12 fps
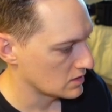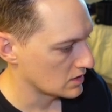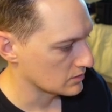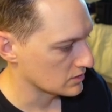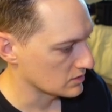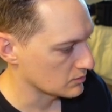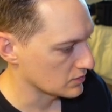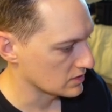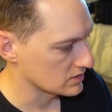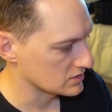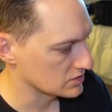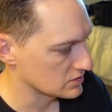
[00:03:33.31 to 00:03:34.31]
I'm going to bring
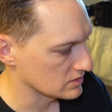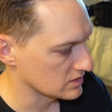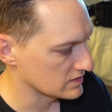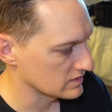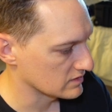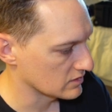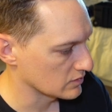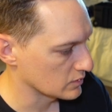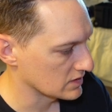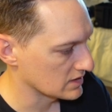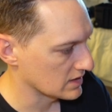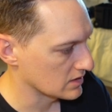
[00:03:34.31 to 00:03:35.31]
sure this is all the
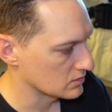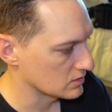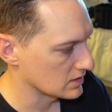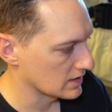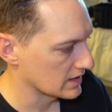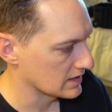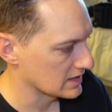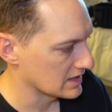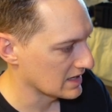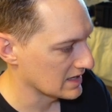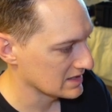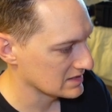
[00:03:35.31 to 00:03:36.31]
way down like
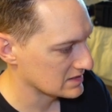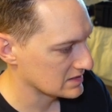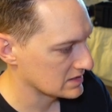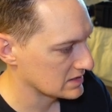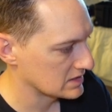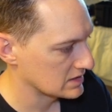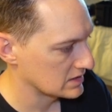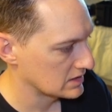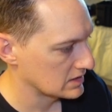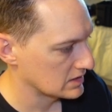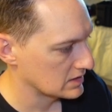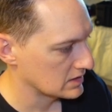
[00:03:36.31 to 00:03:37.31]
that.
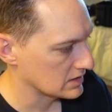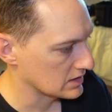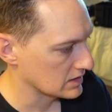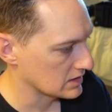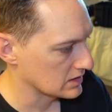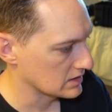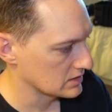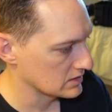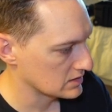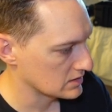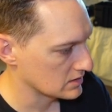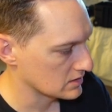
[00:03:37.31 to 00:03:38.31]
And,
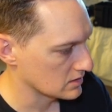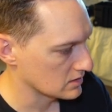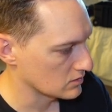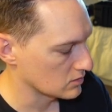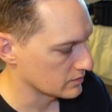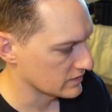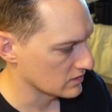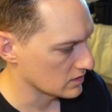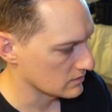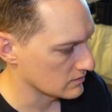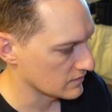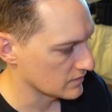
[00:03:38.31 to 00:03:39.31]
oh, sorry,
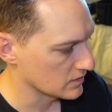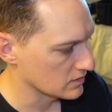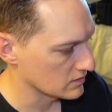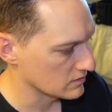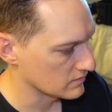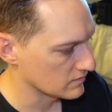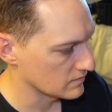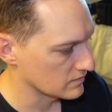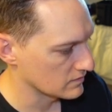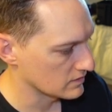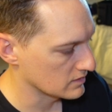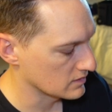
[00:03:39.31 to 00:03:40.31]
for
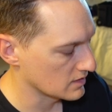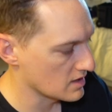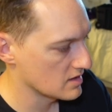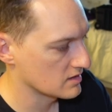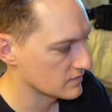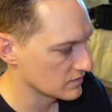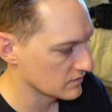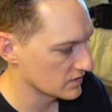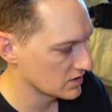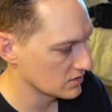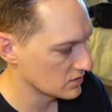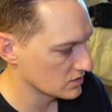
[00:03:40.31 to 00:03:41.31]
for
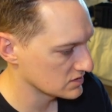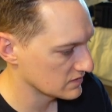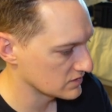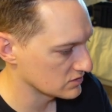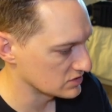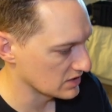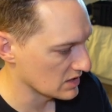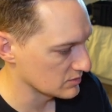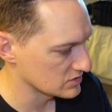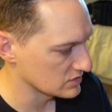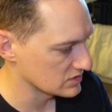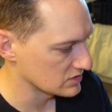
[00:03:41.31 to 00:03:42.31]
video, you also have to do
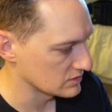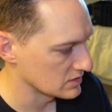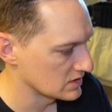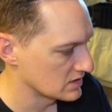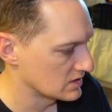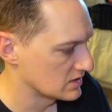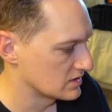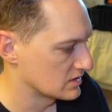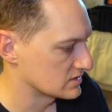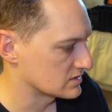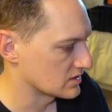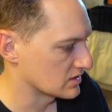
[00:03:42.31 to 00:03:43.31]
geometry too.
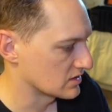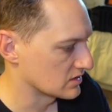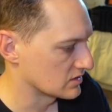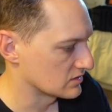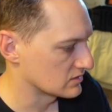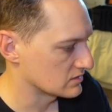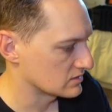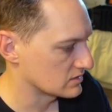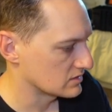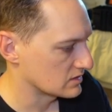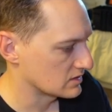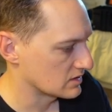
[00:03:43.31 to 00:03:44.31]
So
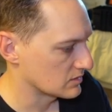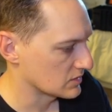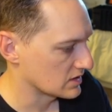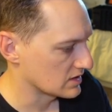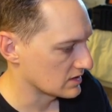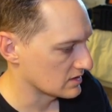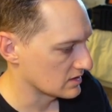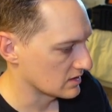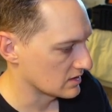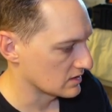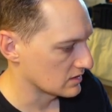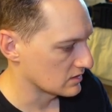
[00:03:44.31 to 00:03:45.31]
I'm going to hit
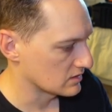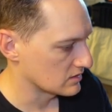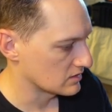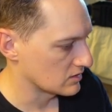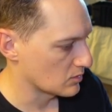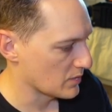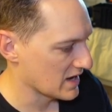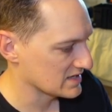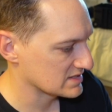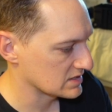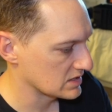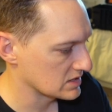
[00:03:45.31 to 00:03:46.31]

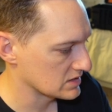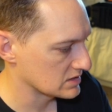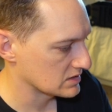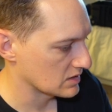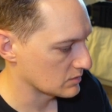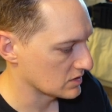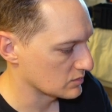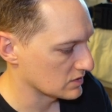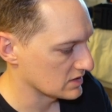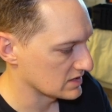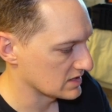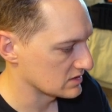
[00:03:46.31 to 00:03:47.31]
opacity. I'm going to bring
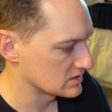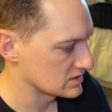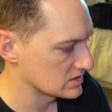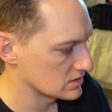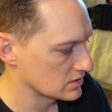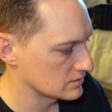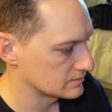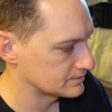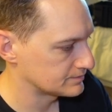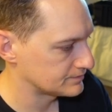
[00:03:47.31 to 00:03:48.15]
that down to 0.